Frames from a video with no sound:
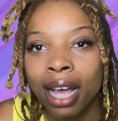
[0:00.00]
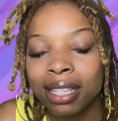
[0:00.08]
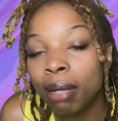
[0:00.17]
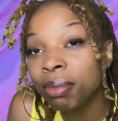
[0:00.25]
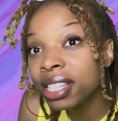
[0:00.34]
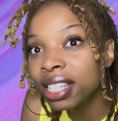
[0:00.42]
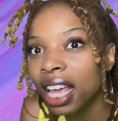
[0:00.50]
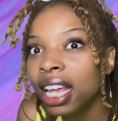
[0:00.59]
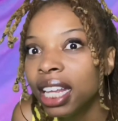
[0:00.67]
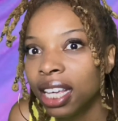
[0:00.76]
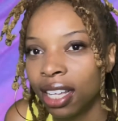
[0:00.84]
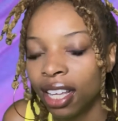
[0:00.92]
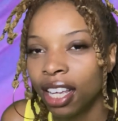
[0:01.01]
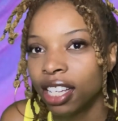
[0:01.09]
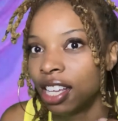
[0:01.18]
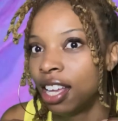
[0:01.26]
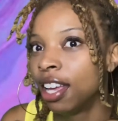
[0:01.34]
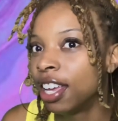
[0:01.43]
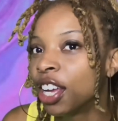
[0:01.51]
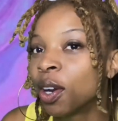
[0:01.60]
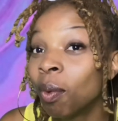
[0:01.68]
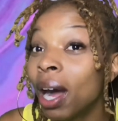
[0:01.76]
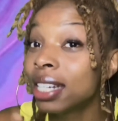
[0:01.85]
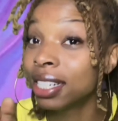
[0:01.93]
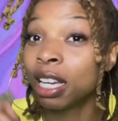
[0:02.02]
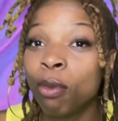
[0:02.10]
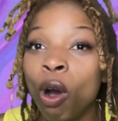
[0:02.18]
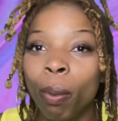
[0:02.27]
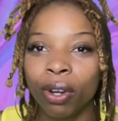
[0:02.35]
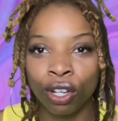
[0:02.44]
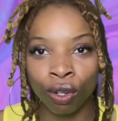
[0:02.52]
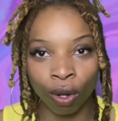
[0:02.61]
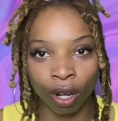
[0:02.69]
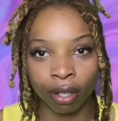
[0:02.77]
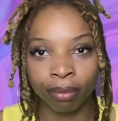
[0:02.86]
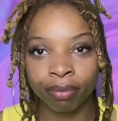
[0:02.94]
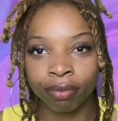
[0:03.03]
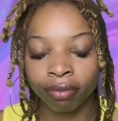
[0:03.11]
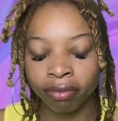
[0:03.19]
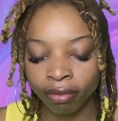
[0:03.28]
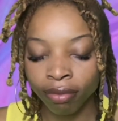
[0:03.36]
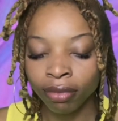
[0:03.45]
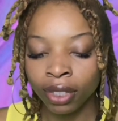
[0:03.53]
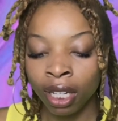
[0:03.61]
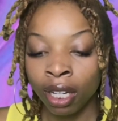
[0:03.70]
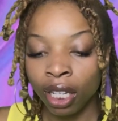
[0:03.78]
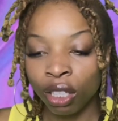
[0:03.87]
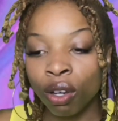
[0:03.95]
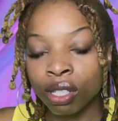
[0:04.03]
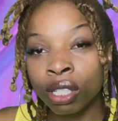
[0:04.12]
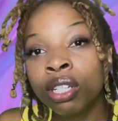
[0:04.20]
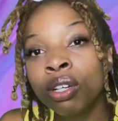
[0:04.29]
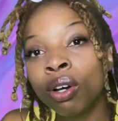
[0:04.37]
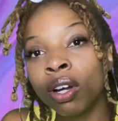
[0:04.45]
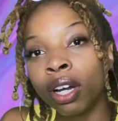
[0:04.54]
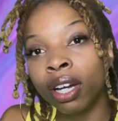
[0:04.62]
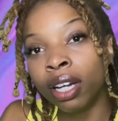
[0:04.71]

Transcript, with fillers: I'm standing here, watching him open the door. He goes to the door.